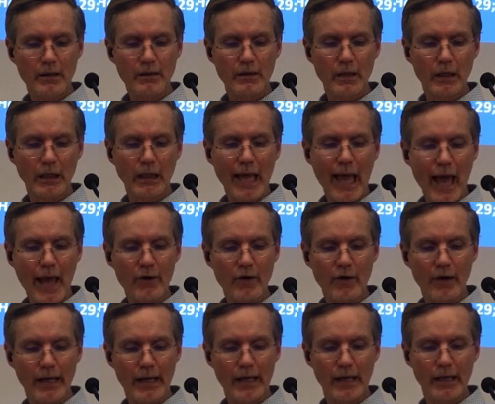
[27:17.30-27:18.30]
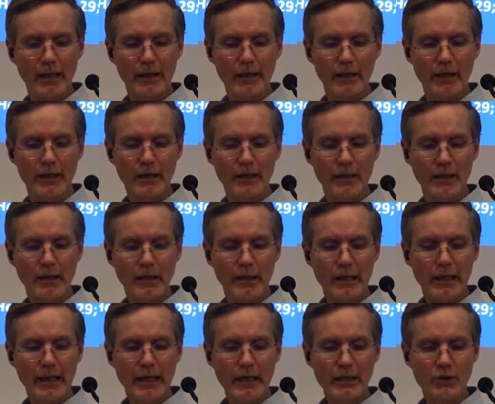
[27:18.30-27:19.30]
the latter end
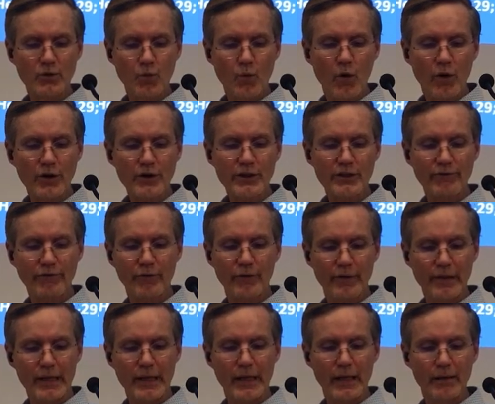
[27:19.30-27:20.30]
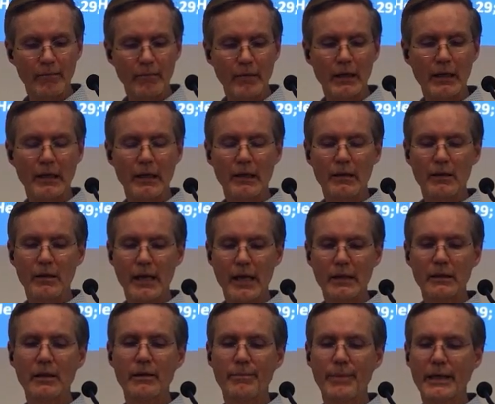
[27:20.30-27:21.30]
is worse for them
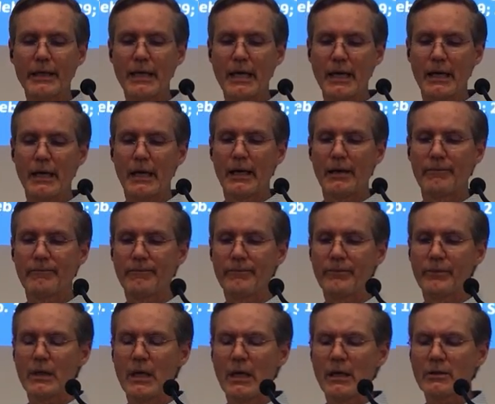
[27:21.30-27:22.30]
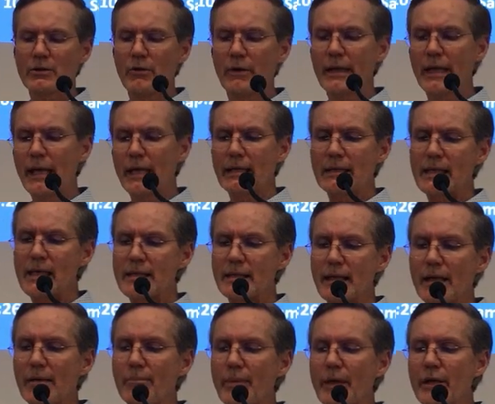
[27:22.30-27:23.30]
than the beginning. So, again, as I
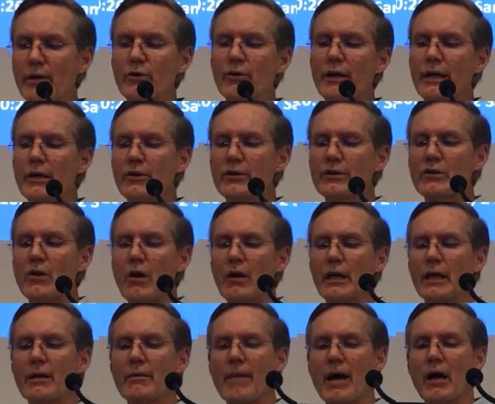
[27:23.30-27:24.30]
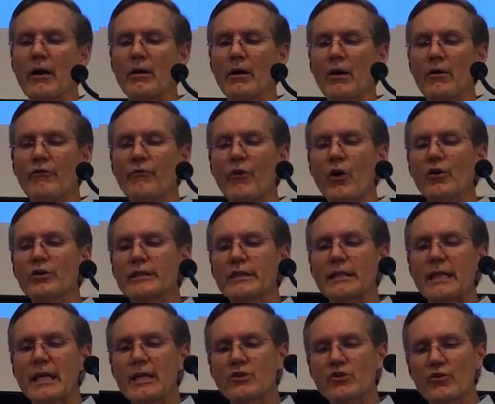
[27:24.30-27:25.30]
said, Peter here is talking about
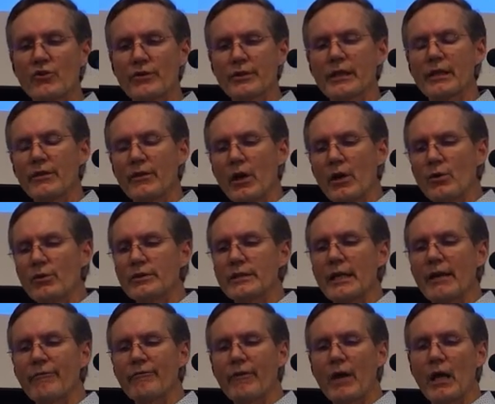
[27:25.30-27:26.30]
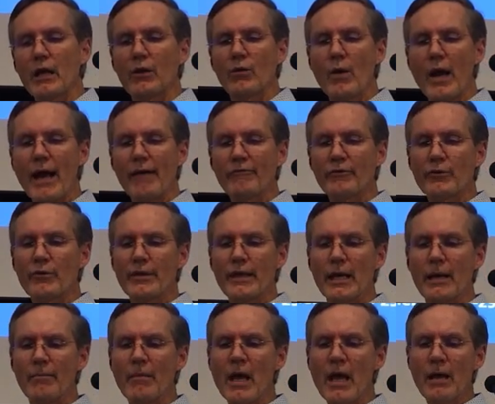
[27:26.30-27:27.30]
false teachers and those that follow after
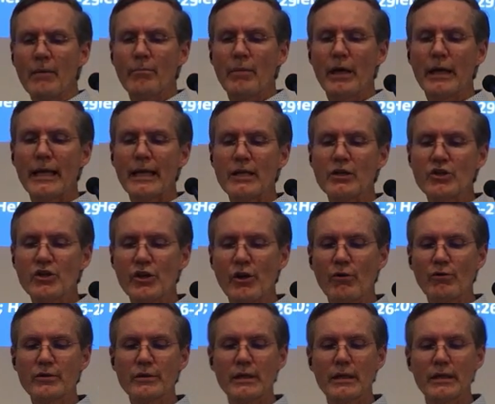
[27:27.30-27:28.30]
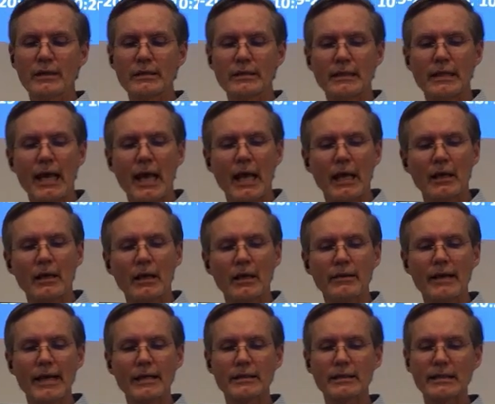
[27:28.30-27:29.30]
them, but he shows us
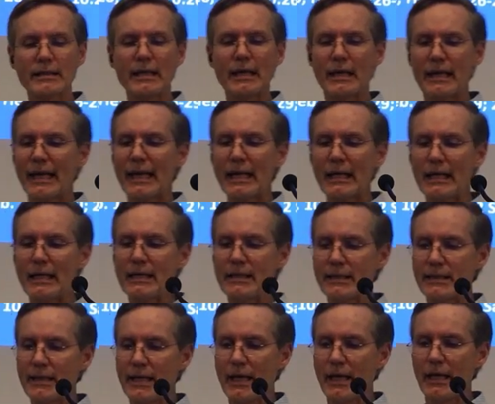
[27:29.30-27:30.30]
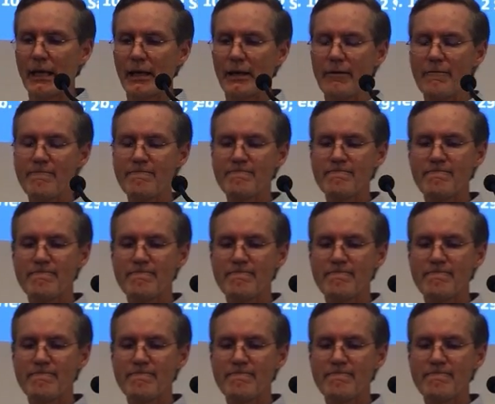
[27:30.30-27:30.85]
that, that sin, any sin,